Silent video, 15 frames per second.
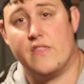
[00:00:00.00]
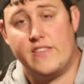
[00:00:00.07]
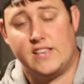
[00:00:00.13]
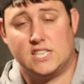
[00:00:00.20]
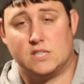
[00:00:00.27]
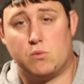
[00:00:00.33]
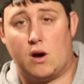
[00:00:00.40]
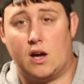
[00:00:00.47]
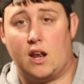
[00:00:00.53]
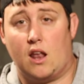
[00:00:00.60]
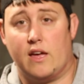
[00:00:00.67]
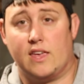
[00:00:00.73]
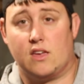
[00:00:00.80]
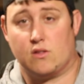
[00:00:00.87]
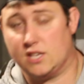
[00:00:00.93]
this is what I
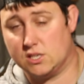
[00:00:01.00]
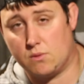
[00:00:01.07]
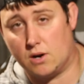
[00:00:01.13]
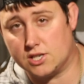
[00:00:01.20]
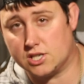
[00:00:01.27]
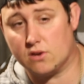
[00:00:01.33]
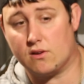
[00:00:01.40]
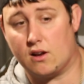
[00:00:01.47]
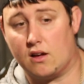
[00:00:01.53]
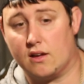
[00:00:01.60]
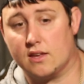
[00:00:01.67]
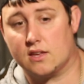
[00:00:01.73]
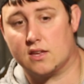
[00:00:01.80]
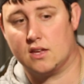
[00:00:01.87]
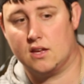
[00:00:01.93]
like or this is what I don't
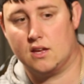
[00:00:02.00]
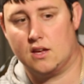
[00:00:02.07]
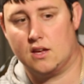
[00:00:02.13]
like.